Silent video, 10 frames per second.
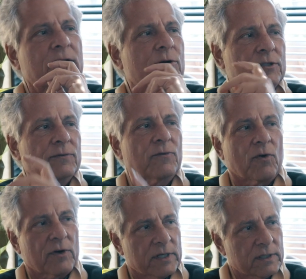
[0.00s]
coast of
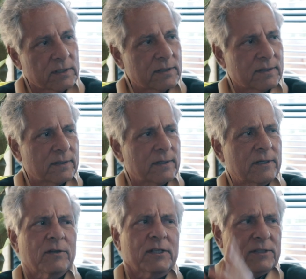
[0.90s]
Oregon,
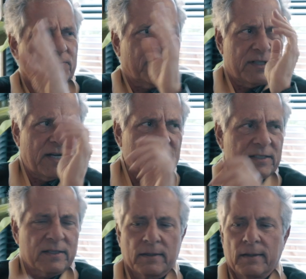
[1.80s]
you know, these
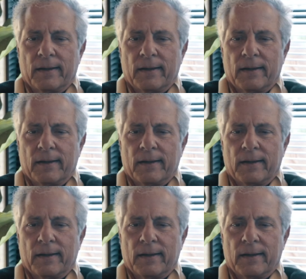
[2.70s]
fantastic,